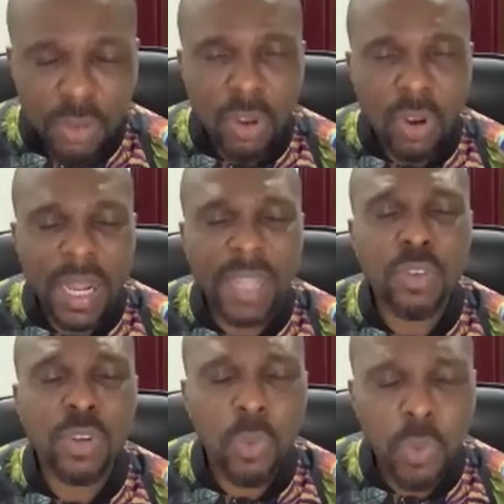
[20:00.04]
God and to
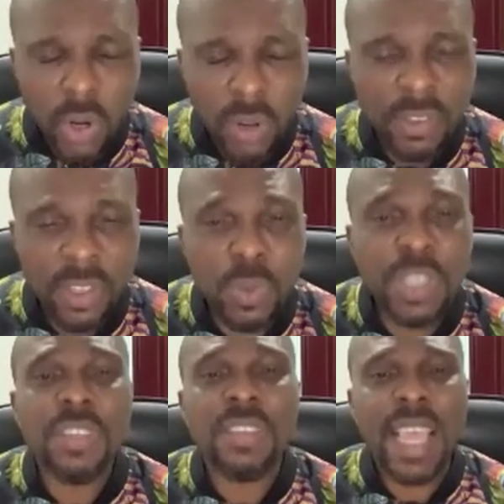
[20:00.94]
the word of his Lord, which
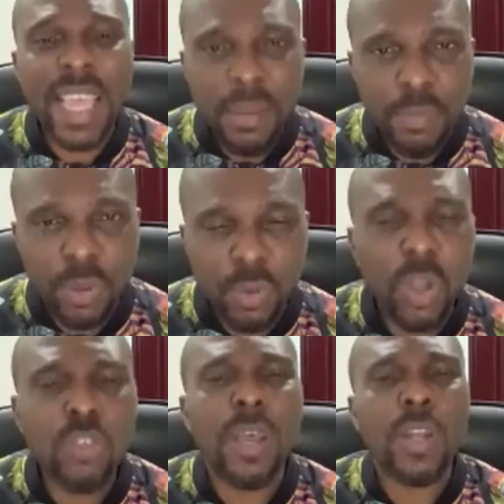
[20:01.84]
is able.
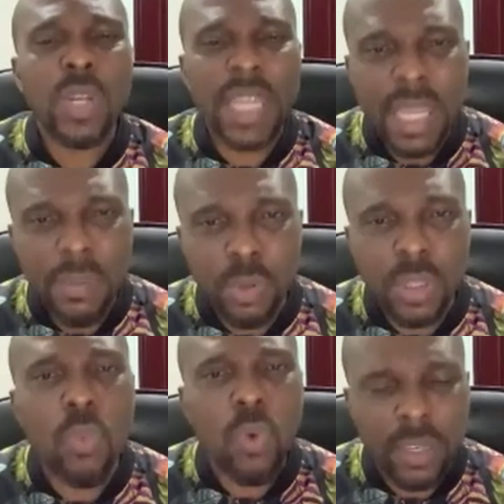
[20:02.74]
What you are not able,
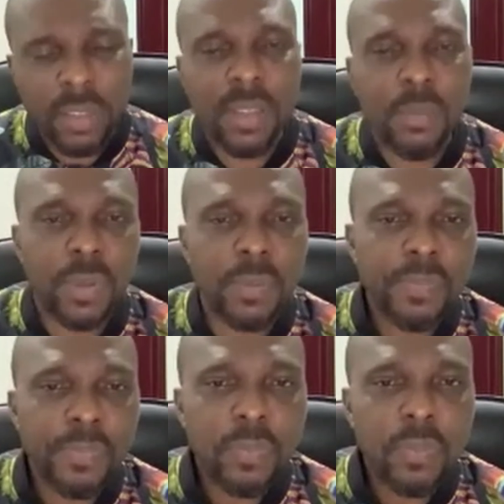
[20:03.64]
the word is able.
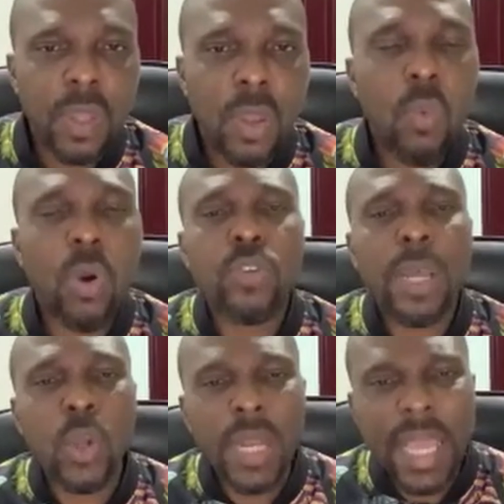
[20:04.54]
What you are
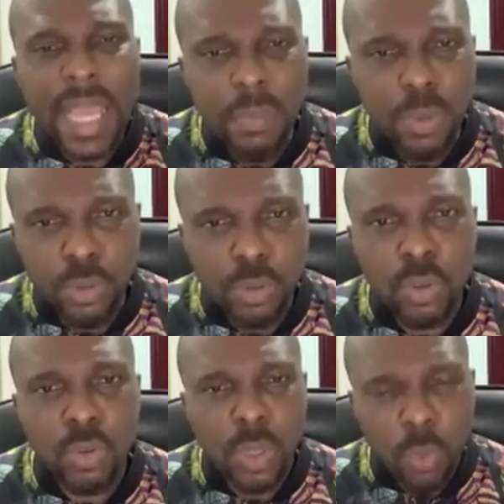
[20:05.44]
not able to
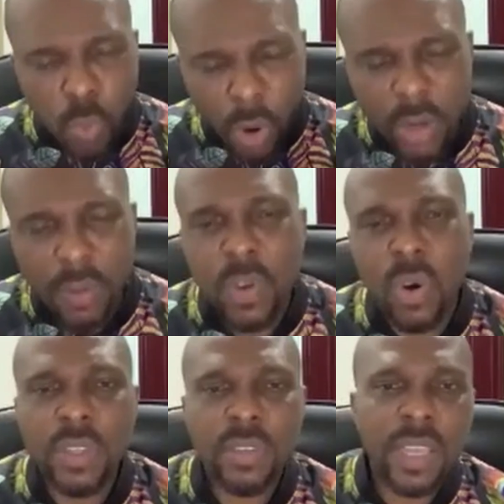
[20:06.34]
do, the word of
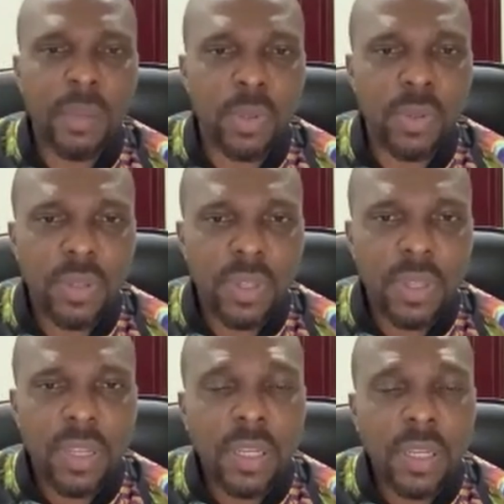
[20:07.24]
God is able.
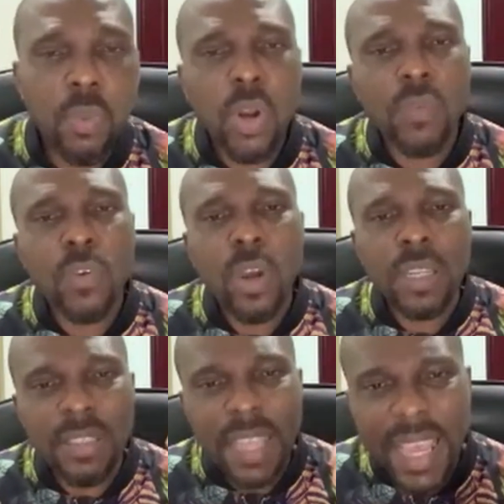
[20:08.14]
The word of God
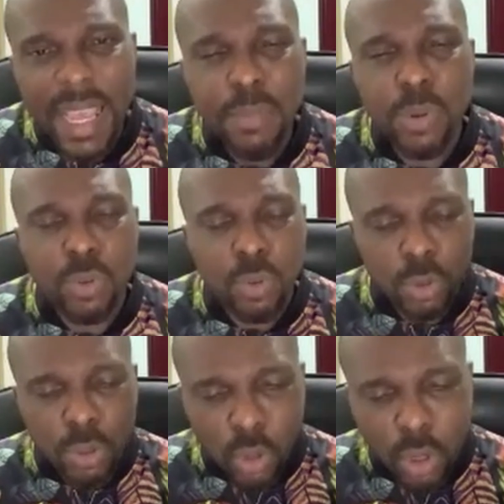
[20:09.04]
is able
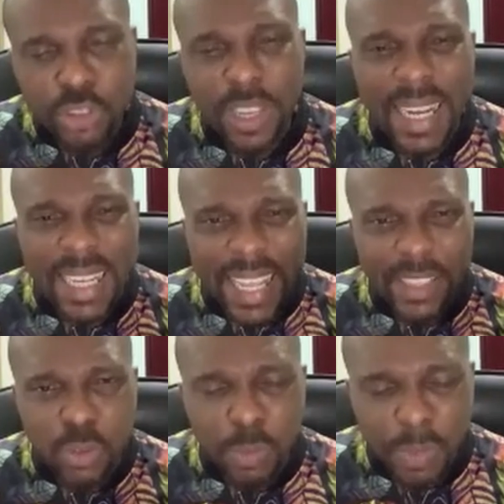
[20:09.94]
to touch and
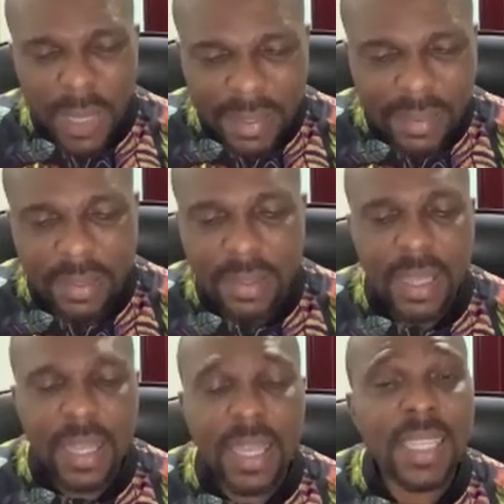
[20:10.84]
get to places
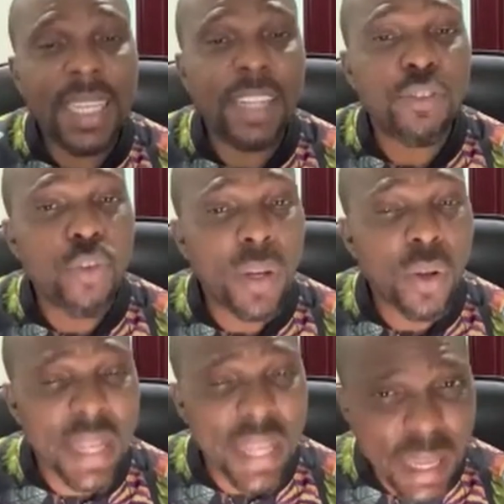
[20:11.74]
that you are
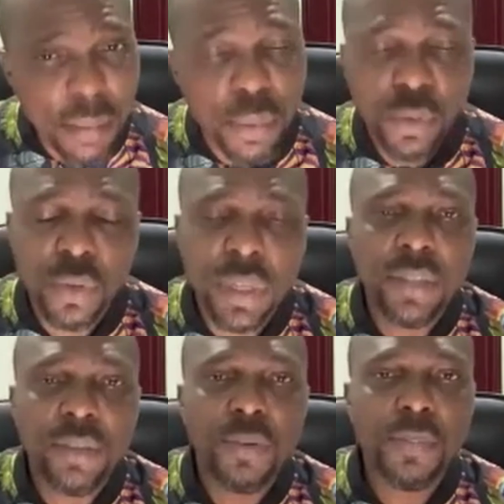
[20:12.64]
not able to
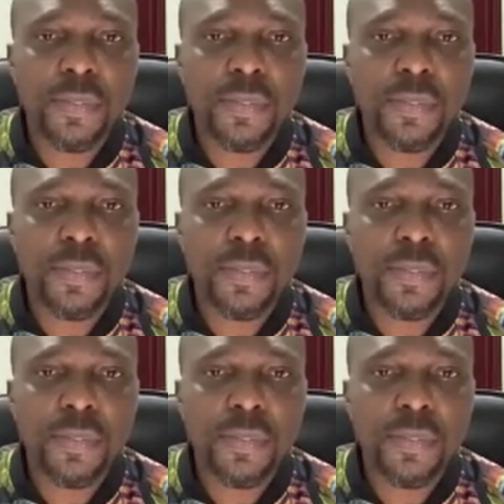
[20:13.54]
get to.